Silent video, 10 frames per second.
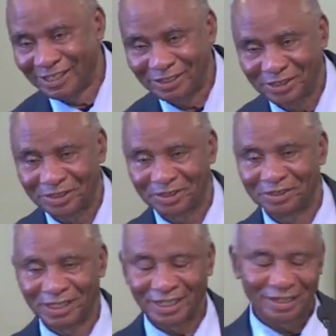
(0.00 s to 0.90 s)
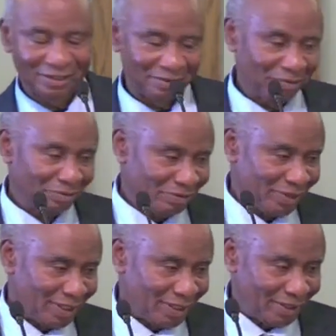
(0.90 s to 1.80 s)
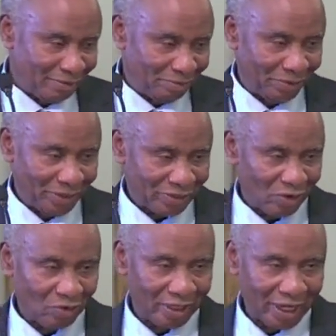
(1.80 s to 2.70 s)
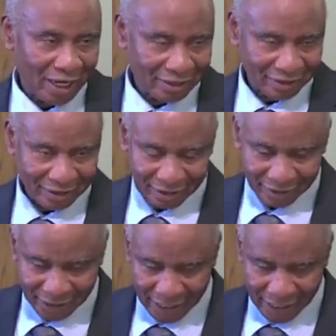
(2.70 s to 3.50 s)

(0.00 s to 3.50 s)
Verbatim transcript: to uh, be someone that uh,